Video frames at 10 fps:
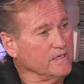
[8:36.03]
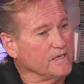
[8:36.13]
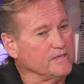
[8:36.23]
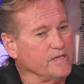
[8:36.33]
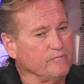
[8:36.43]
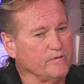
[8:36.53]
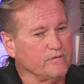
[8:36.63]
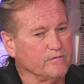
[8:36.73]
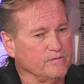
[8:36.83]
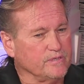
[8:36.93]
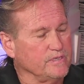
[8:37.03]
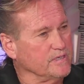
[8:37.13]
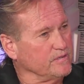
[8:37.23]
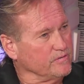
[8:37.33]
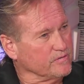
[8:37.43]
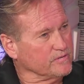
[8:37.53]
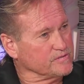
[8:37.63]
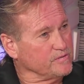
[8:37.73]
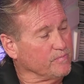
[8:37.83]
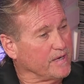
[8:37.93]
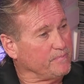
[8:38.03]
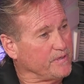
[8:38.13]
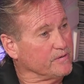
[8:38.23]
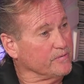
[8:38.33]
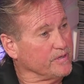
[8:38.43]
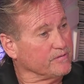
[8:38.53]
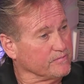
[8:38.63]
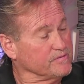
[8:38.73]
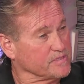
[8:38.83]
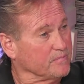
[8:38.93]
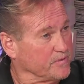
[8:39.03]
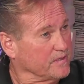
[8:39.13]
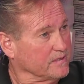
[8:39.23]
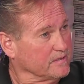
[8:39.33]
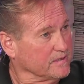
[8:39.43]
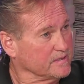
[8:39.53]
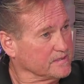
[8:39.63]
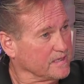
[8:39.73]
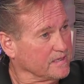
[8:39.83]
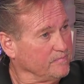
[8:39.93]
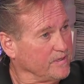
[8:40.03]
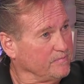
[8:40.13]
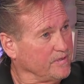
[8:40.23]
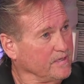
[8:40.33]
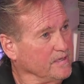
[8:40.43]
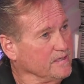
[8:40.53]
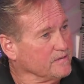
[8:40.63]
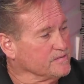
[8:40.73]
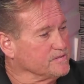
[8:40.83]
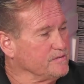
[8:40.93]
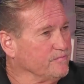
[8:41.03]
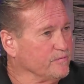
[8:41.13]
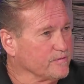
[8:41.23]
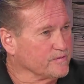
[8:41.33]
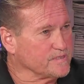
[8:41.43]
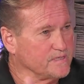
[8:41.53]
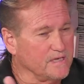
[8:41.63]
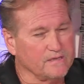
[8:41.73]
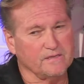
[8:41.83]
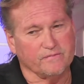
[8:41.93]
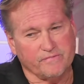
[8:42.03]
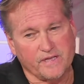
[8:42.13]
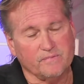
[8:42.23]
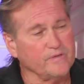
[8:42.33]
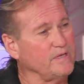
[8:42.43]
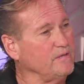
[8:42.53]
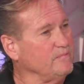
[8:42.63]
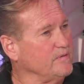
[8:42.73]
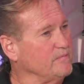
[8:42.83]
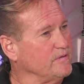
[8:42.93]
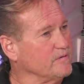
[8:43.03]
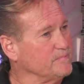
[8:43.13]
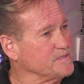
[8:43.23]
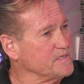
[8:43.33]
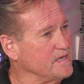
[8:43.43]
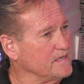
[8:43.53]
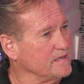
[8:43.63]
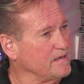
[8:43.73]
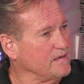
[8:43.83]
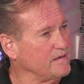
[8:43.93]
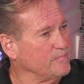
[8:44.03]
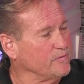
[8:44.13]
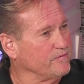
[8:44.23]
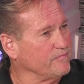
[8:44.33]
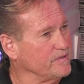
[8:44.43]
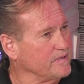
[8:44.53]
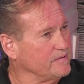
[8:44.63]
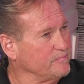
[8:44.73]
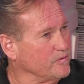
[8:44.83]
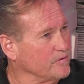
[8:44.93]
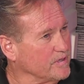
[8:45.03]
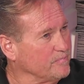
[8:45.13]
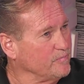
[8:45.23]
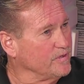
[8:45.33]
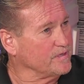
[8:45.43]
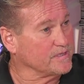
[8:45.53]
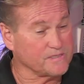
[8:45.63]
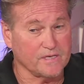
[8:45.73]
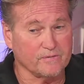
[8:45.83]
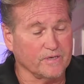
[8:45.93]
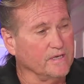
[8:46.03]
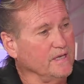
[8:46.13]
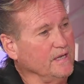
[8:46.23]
And they recruit the young girls who might be going through something at the time. Maybe there's a divorce, a death in the family, maybe they're upset, they had a boyfriend that they broke up with, etc.